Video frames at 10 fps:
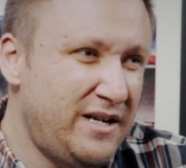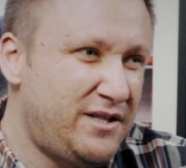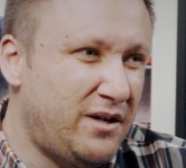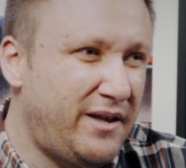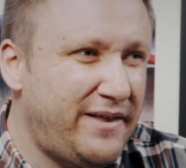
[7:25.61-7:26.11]

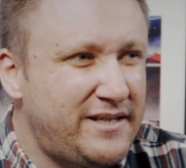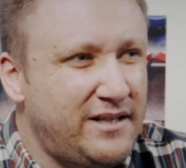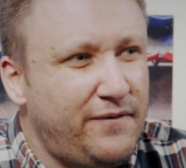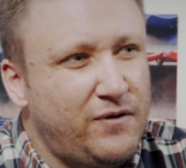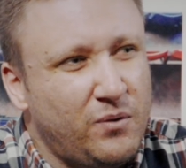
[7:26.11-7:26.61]
So that's
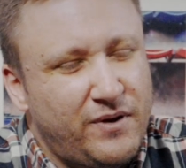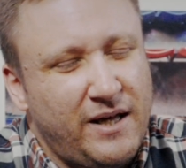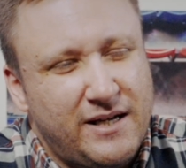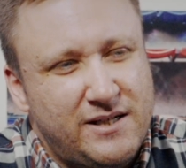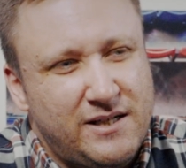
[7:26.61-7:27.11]
the difficult
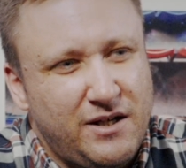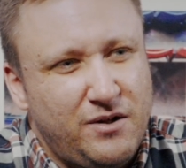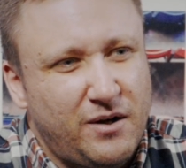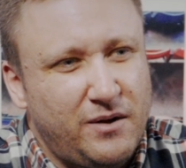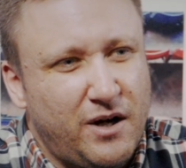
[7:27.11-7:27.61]
thing, isn't it?
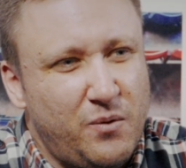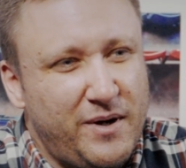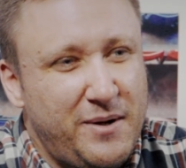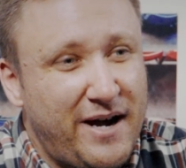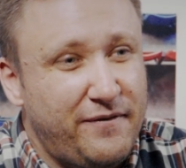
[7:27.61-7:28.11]
You don't know
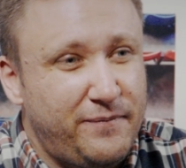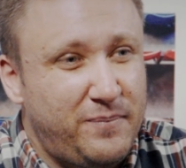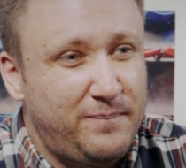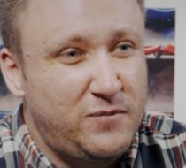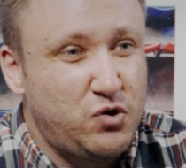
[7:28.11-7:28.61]
when you have
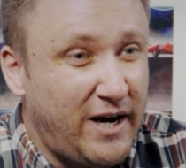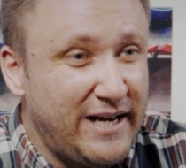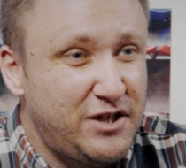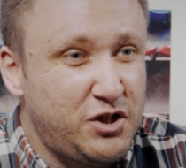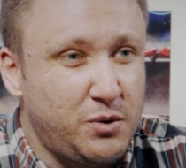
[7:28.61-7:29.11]

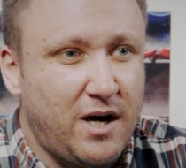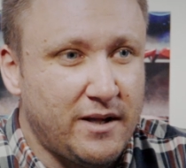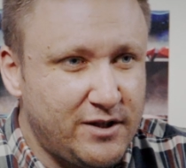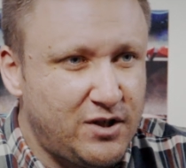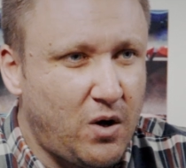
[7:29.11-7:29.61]
trialists who
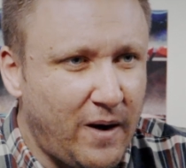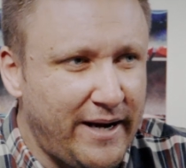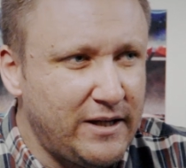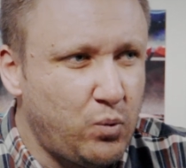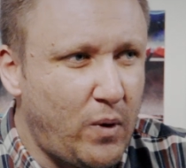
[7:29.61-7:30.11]
are
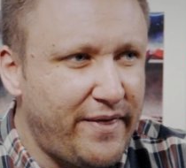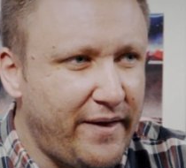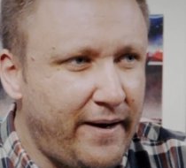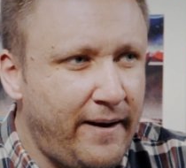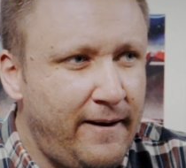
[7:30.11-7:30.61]
unsigned
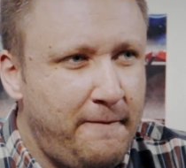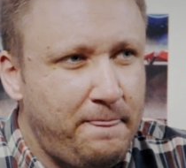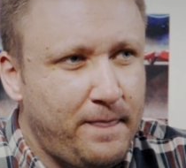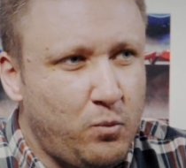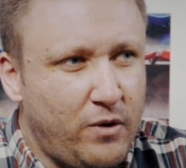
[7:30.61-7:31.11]
whether
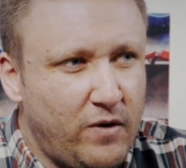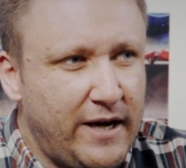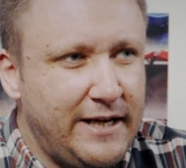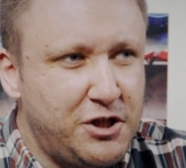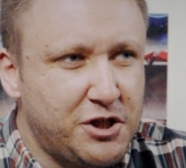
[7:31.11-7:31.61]
we're
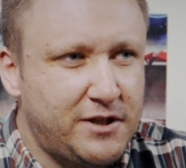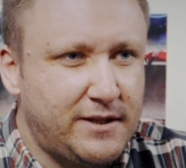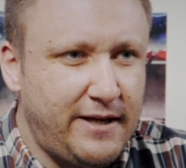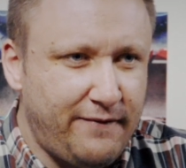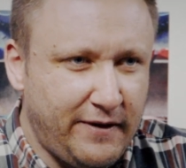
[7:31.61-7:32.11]
really
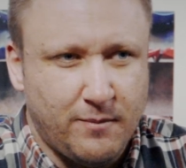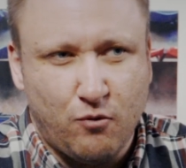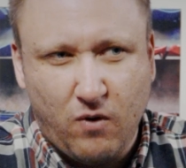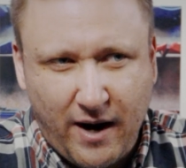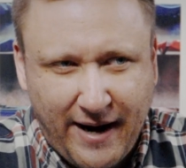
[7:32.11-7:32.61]
just giving them
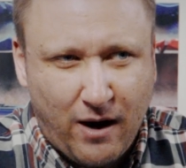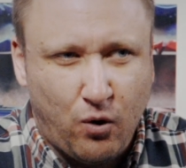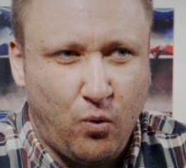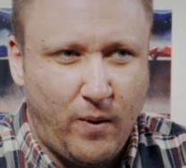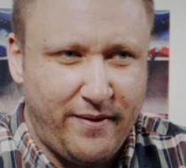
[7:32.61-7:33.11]
a run
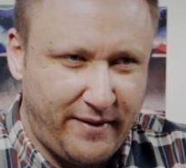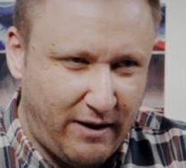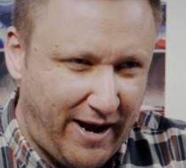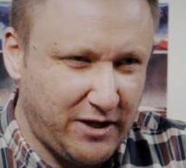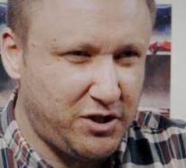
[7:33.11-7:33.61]
out or whether
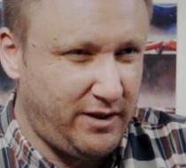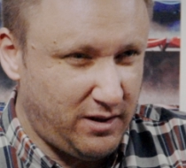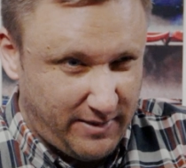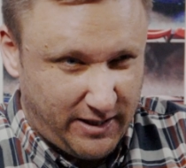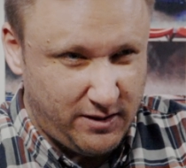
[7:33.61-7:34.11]
they're actually in
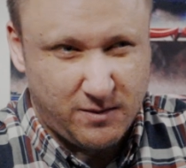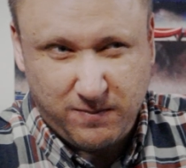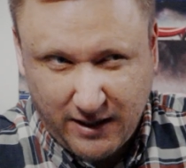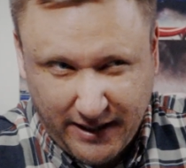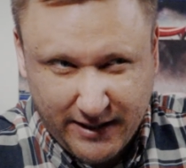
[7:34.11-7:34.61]
the manager's
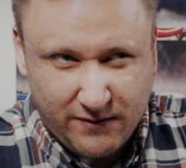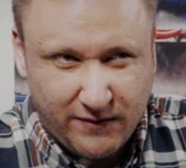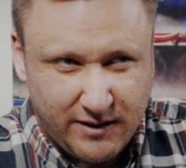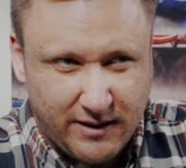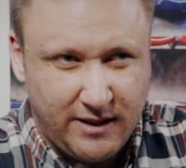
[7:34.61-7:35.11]
plans
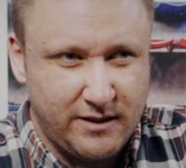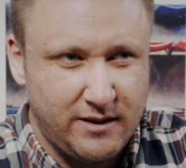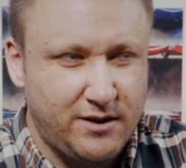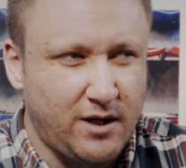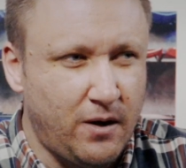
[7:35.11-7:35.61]
for the
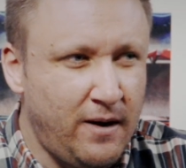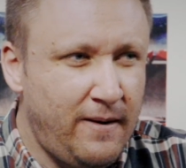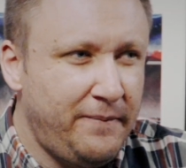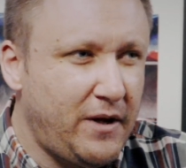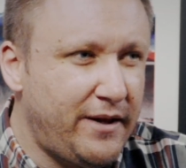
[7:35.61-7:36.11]
season. So
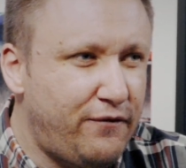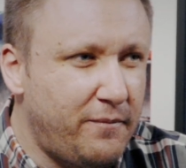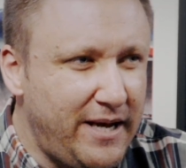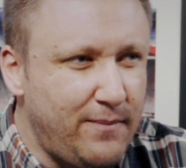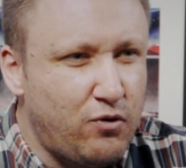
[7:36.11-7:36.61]
I think for
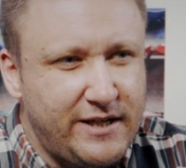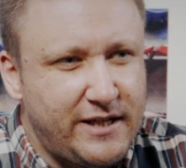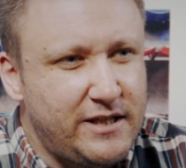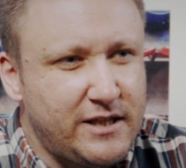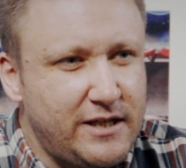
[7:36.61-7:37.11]
me,
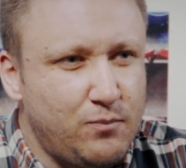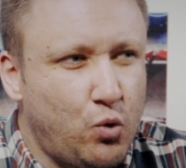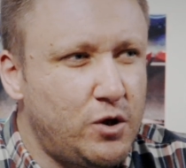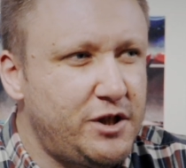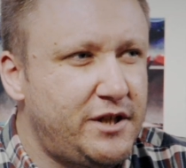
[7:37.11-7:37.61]
pre-season is
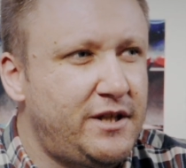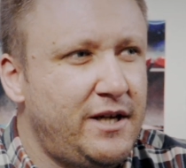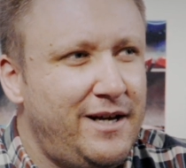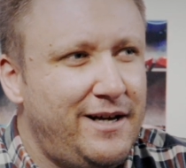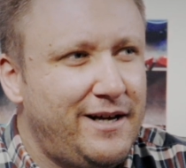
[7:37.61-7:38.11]
more just
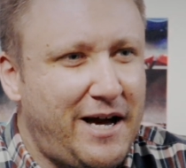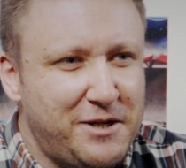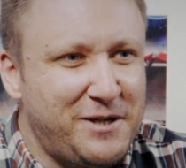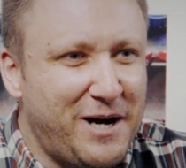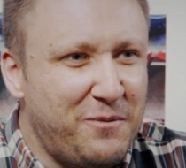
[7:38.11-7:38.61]

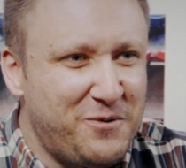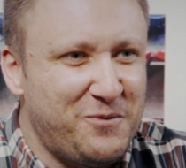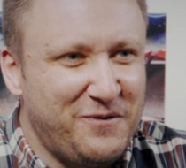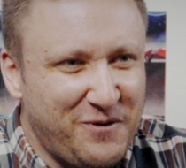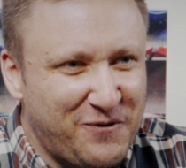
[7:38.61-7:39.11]
catching up with
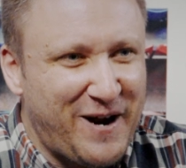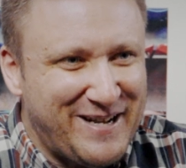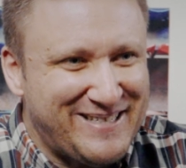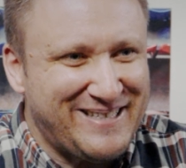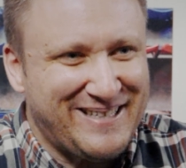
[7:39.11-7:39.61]
all of your
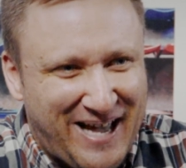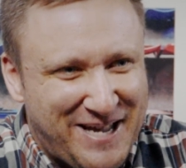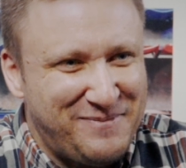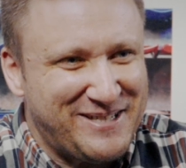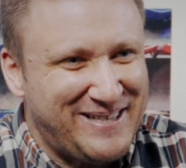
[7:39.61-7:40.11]
friends at the
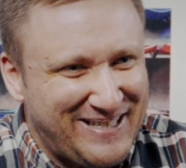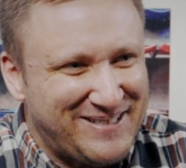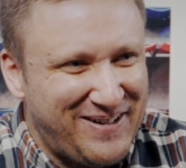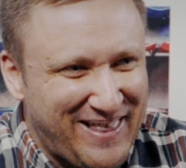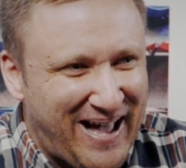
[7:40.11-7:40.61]
games and
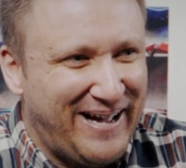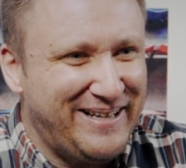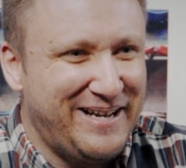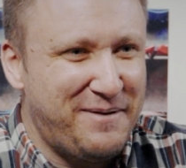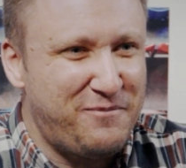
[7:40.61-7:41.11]
things like that,
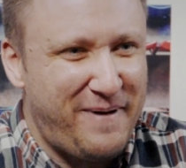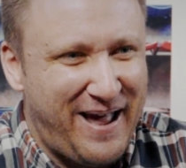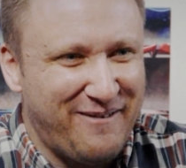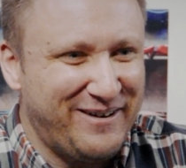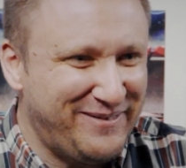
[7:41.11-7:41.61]
and
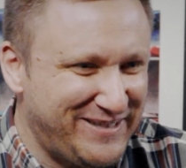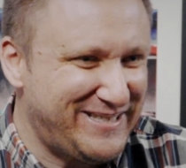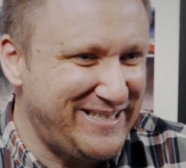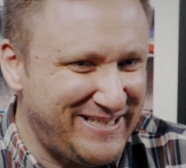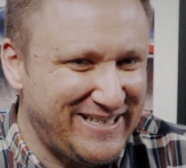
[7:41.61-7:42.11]
preparing for the
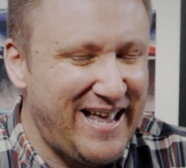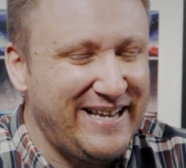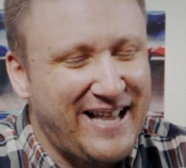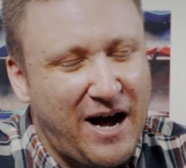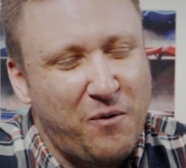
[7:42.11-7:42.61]
season ahead
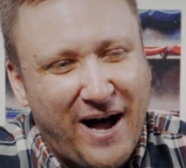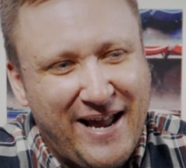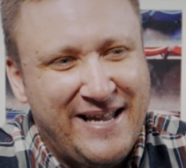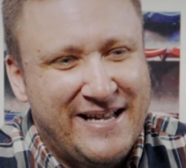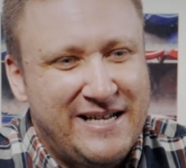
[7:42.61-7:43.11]
in that
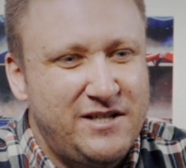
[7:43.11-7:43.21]
way.